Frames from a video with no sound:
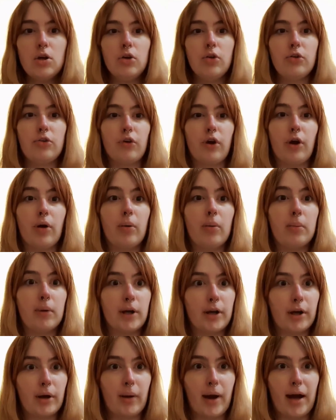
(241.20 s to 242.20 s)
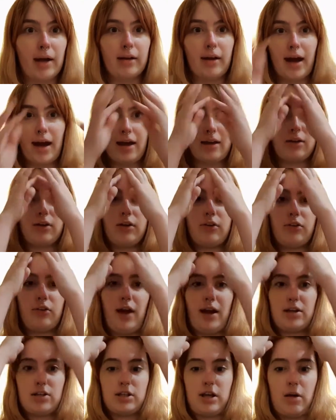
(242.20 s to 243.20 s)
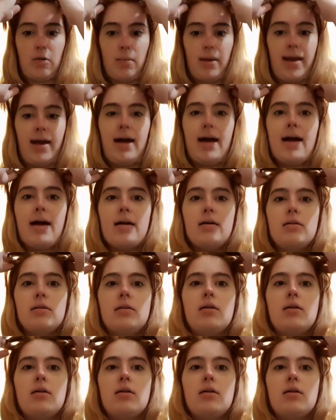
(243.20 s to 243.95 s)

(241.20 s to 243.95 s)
So I'm going to go ahead and section out my hair.